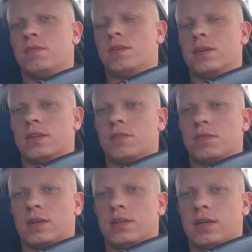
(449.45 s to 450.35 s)
They think
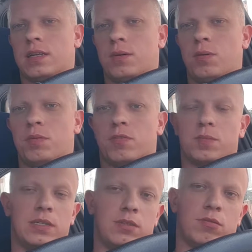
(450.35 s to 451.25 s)
different than the people
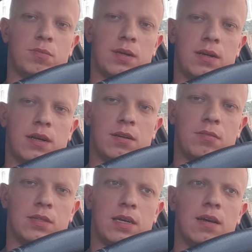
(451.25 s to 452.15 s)
from East European
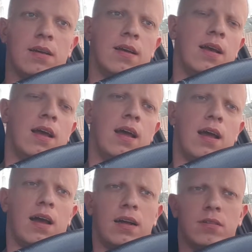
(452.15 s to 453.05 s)
countries. Yeah,
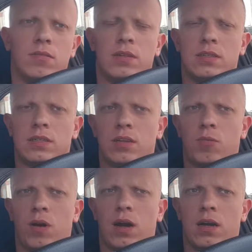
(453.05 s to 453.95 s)
I don't
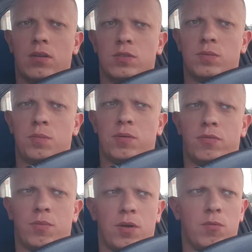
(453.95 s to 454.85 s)
understand why. Because people
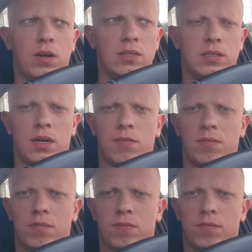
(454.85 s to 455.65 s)
from the West